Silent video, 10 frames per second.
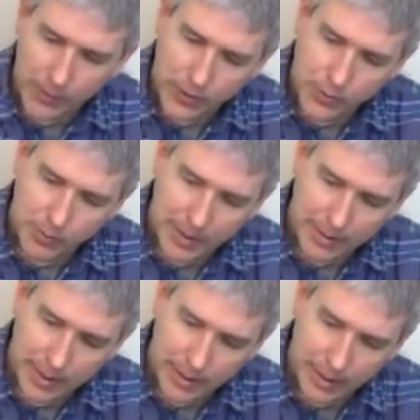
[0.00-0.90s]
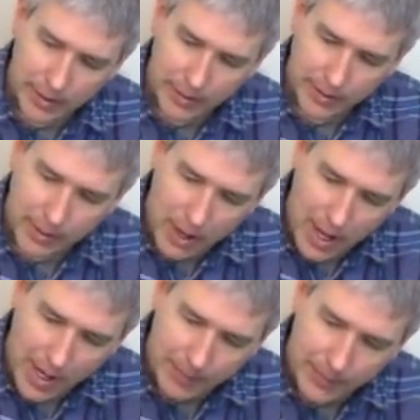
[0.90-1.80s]
which would be then again on the
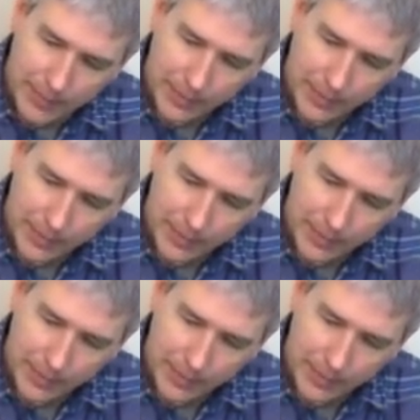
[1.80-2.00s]
top,